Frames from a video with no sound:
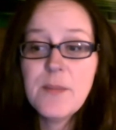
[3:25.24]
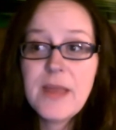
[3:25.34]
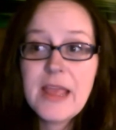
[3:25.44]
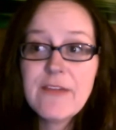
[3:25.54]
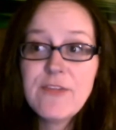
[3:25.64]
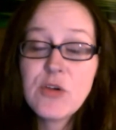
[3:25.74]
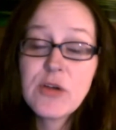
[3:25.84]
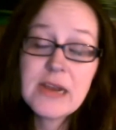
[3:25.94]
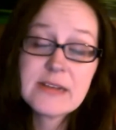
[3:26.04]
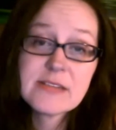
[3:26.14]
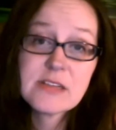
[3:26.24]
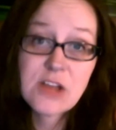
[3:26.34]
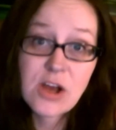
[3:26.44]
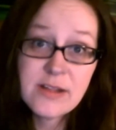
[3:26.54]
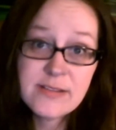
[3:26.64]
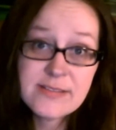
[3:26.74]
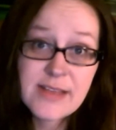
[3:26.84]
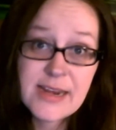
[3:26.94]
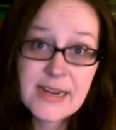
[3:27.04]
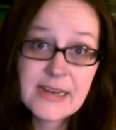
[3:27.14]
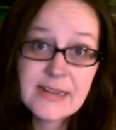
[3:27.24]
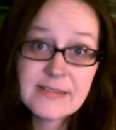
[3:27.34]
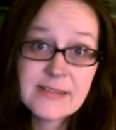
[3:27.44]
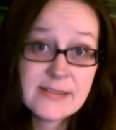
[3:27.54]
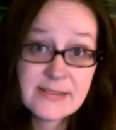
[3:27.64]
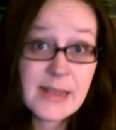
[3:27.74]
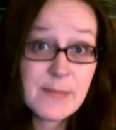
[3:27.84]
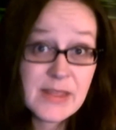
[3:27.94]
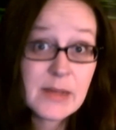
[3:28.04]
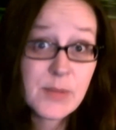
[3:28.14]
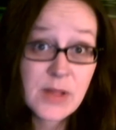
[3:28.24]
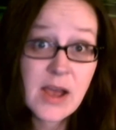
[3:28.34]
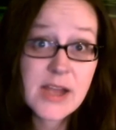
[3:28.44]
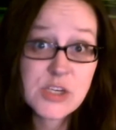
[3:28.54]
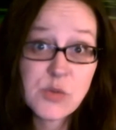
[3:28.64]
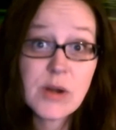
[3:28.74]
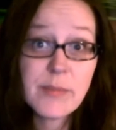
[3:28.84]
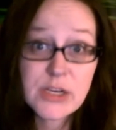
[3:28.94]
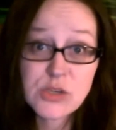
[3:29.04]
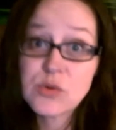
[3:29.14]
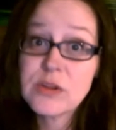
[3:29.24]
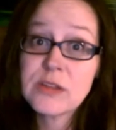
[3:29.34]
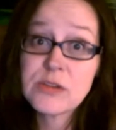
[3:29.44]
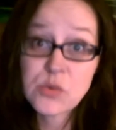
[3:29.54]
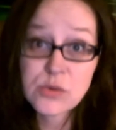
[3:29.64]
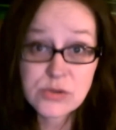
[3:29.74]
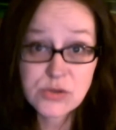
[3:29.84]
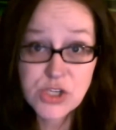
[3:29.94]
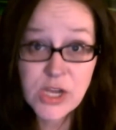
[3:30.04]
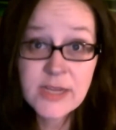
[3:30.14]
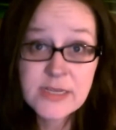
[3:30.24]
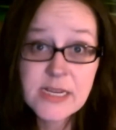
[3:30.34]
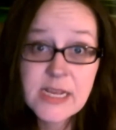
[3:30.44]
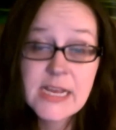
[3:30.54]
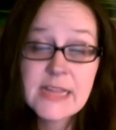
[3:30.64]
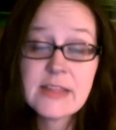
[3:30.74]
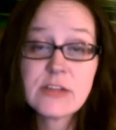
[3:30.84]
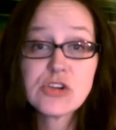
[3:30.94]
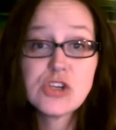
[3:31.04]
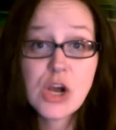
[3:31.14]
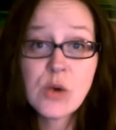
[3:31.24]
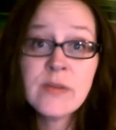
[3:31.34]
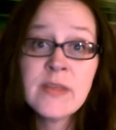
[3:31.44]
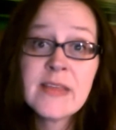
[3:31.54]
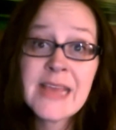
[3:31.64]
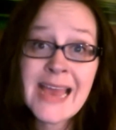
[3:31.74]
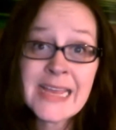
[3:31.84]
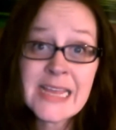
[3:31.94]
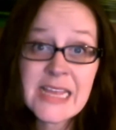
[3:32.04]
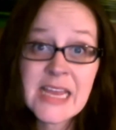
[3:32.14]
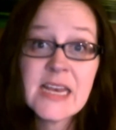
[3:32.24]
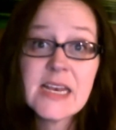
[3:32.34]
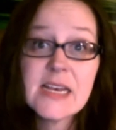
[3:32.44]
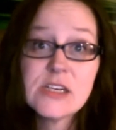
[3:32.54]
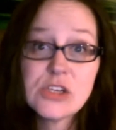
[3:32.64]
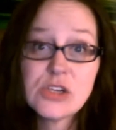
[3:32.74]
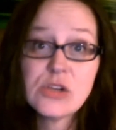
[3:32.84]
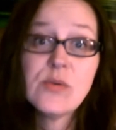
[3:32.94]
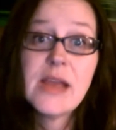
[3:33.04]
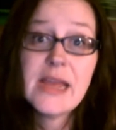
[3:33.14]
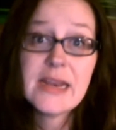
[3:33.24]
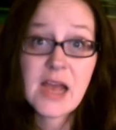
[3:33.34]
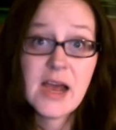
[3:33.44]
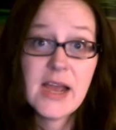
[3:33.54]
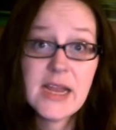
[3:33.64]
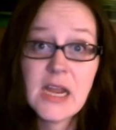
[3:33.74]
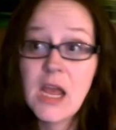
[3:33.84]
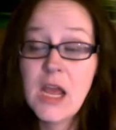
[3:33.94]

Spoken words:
If you're in a salon setting, the same thing applies. You want to make sure that the doors are shut, that there's nowhere that the cat can get to and hide.